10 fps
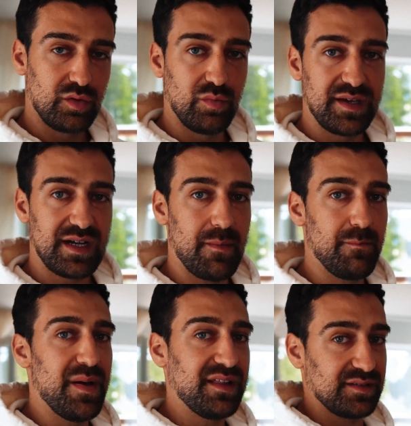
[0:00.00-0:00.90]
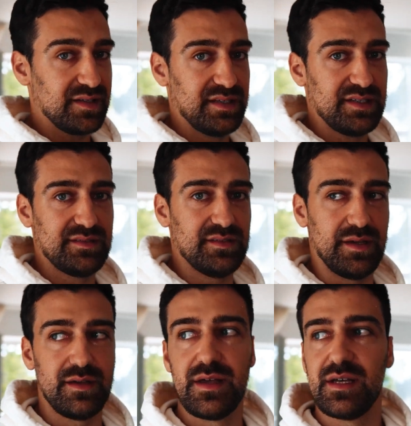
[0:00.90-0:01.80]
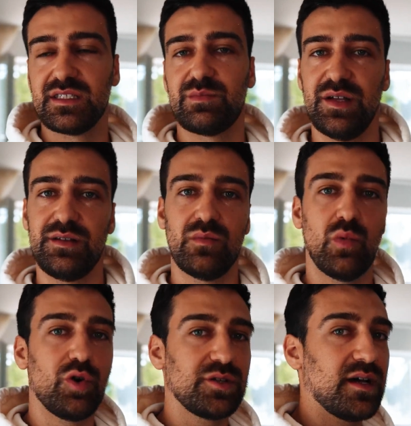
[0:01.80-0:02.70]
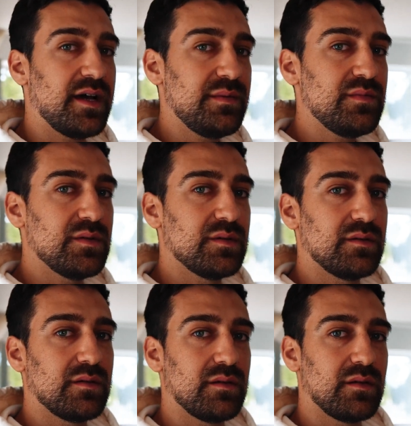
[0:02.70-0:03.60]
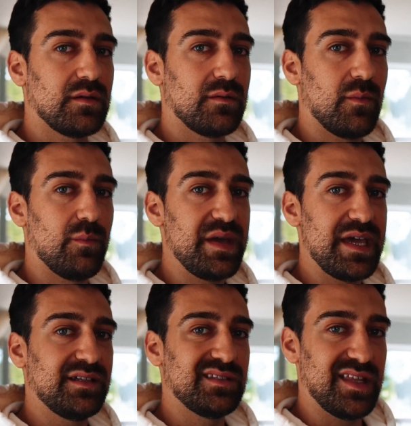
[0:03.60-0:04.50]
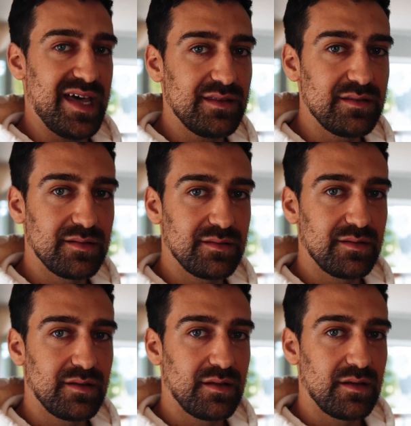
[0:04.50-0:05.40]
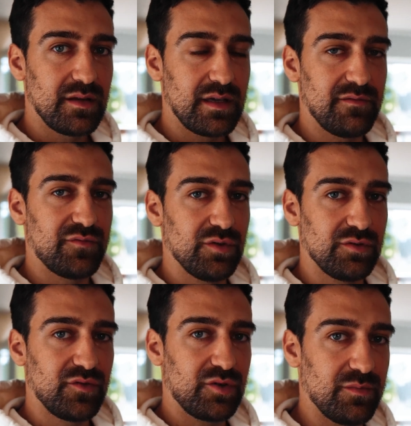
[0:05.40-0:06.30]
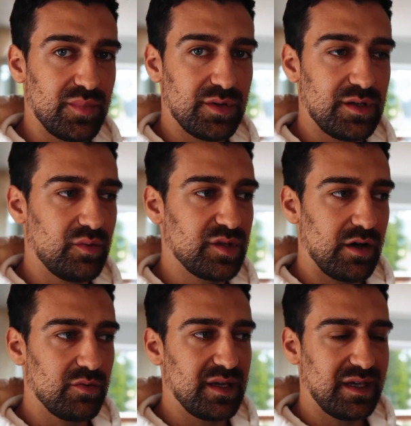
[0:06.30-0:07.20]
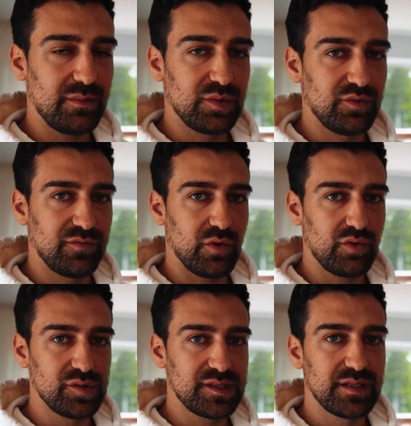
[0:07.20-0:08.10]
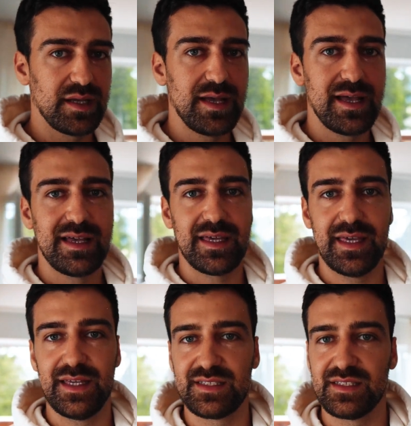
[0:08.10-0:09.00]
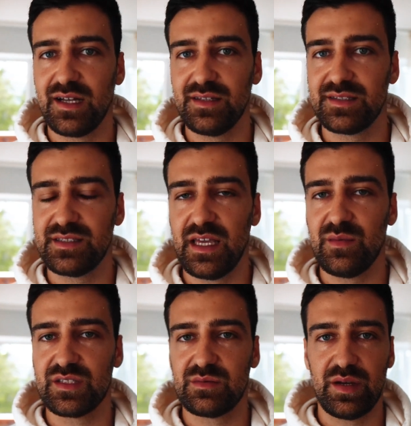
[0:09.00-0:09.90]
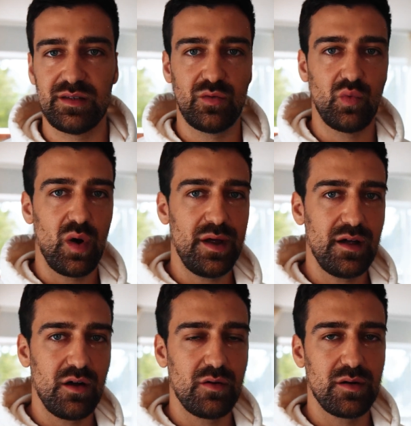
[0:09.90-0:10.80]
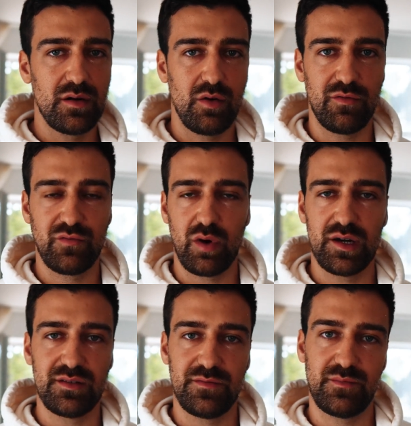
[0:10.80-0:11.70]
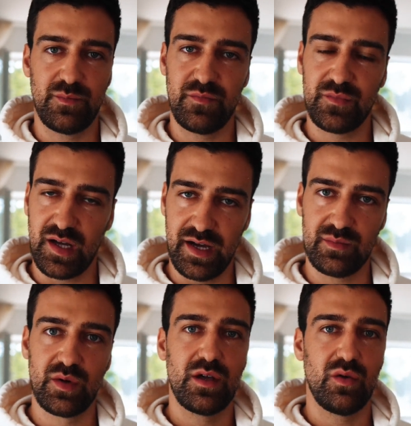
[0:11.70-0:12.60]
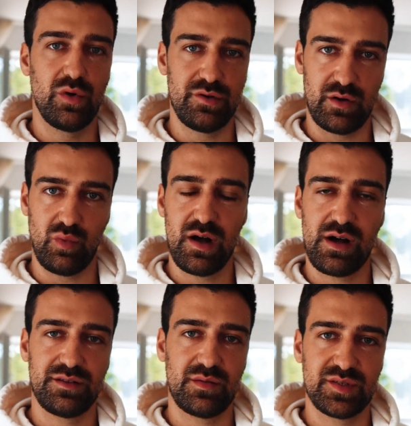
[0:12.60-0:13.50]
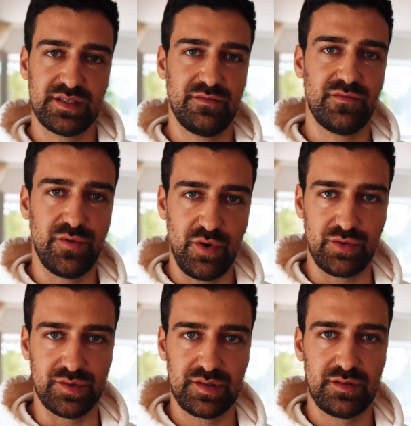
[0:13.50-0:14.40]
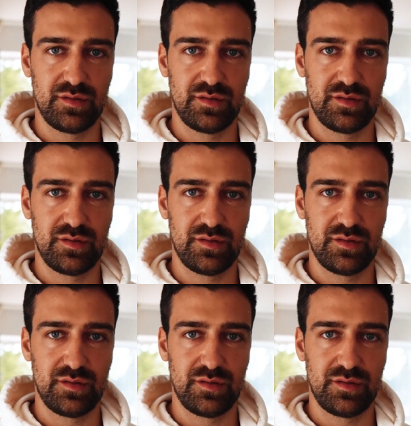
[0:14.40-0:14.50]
to become better than yesterday. Spending more time being dead in front of your computer without being able to focus, it's not the same as spending one hour of quality time where you are 100% focused,